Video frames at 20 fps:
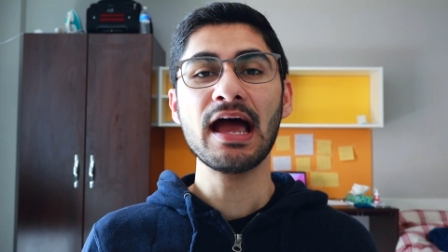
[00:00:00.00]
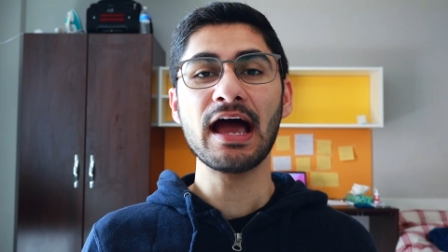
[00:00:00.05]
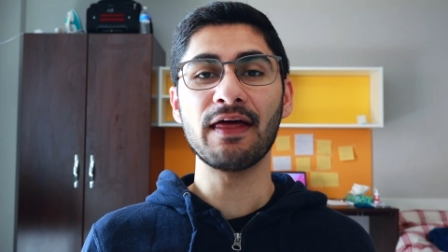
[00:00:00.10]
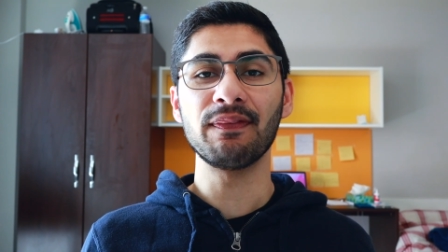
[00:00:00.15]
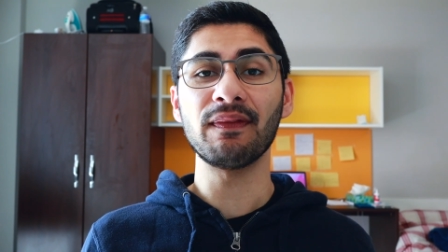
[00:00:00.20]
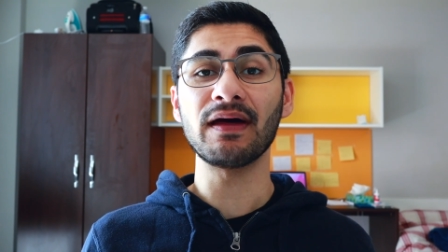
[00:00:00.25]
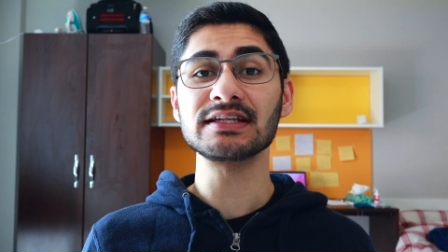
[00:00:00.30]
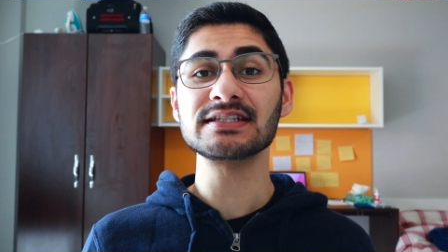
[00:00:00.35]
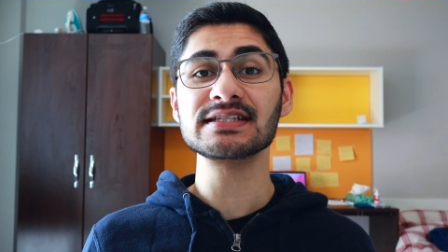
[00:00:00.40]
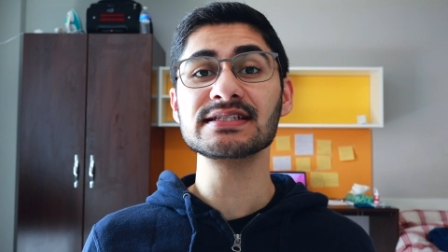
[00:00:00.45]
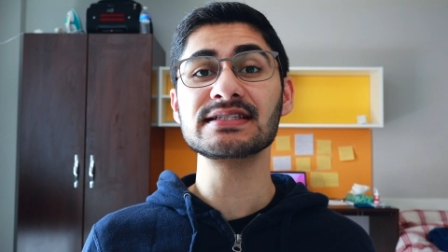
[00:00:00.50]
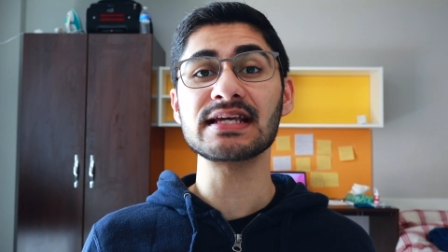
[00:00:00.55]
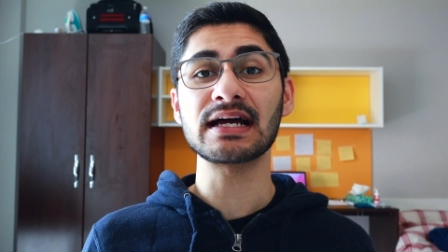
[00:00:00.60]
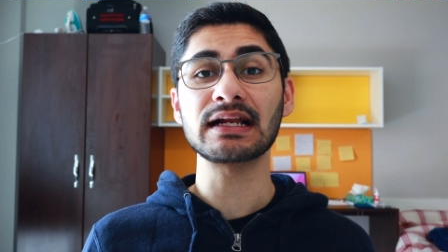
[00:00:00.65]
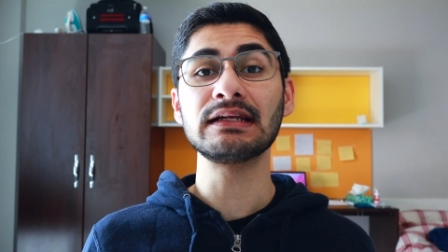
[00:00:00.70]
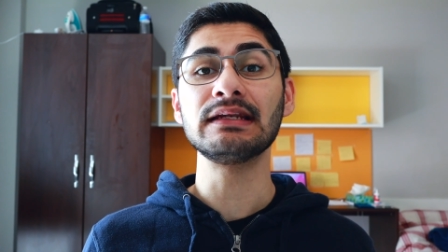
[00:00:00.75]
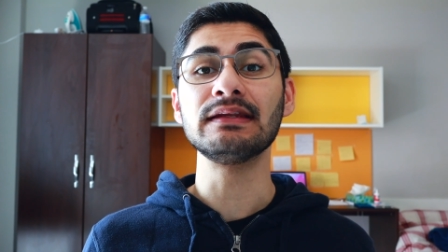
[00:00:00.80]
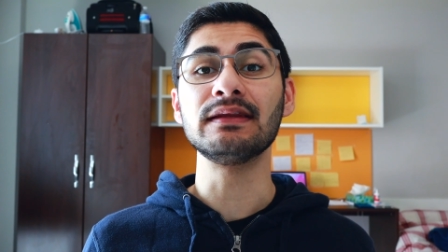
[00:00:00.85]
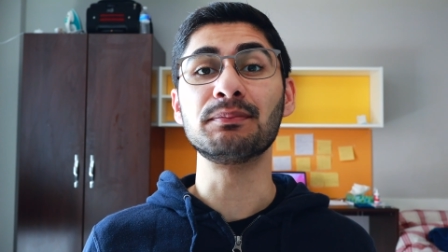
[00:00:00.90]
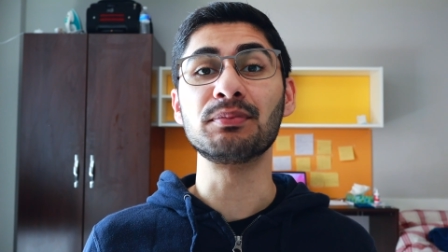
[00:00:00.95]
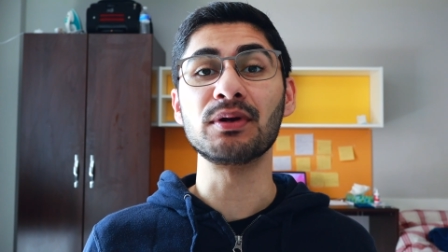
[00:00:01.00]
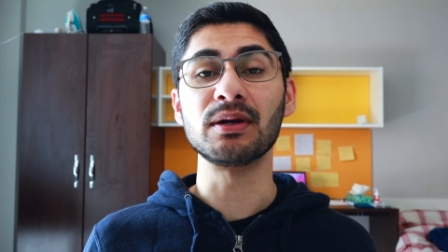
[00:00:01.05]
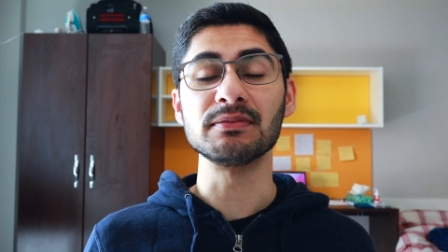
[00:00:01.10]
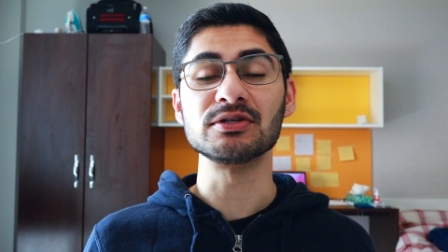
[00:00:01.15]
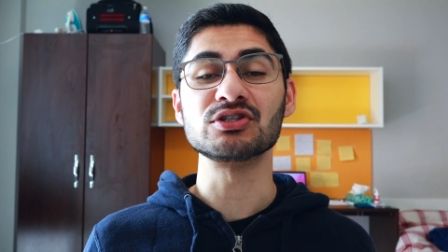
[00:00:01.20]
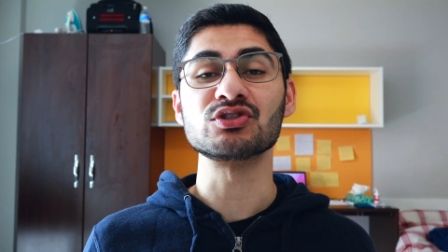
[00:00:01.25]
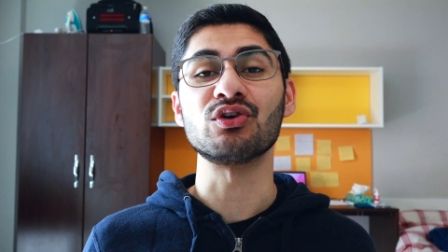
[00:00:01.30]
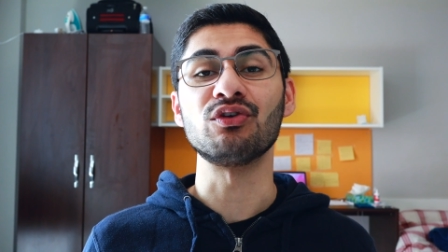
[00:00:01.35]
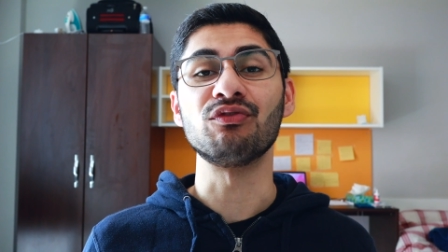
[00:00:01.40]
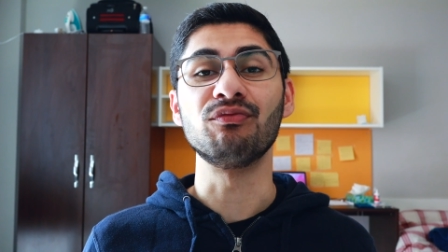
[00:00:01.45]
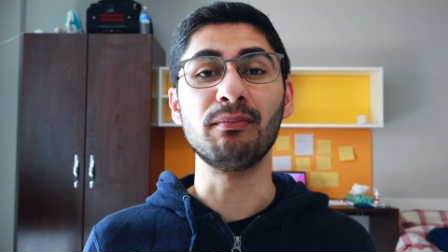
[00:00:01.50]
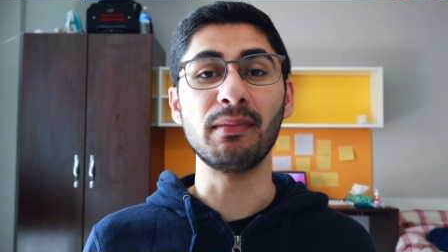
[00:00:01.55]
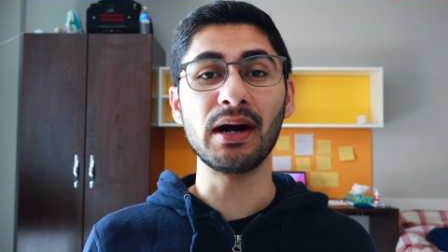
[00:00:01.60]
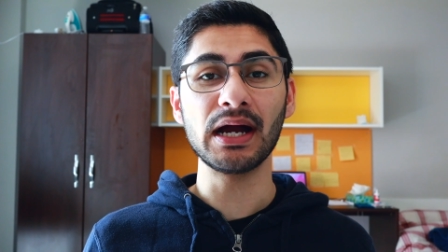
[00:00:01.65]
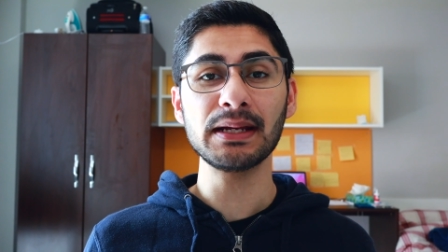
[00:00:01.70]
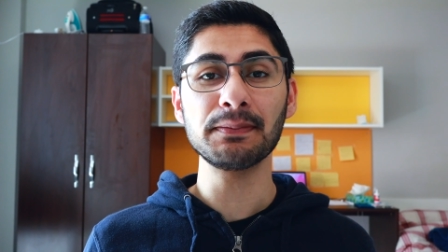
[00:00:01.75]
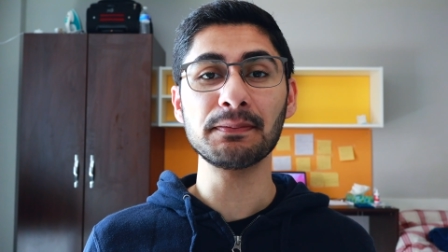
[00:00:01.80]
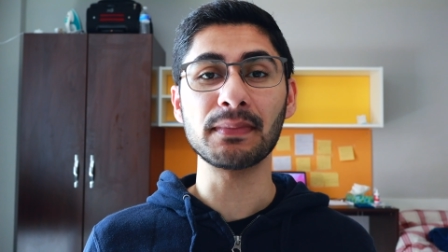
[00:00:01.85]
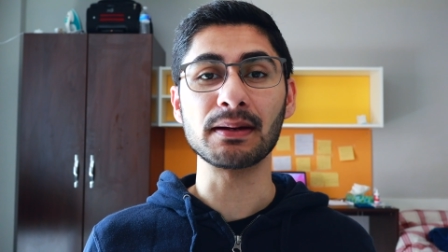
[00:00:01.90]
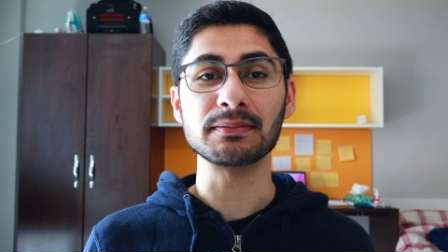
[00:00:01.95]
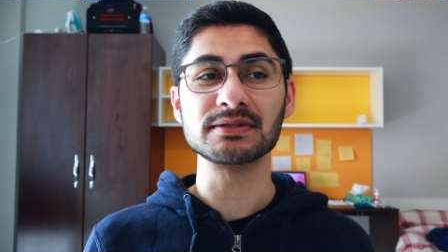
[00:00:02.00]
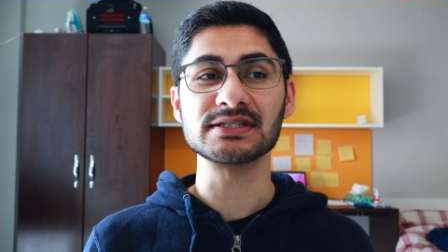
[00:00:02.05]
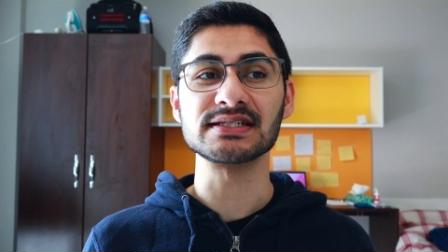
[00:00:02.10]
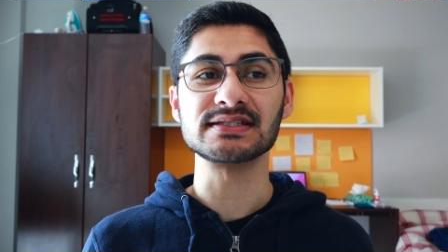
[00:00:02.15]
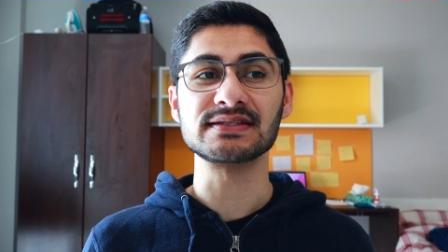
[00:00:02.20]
And that's exactly the premise of mind maps,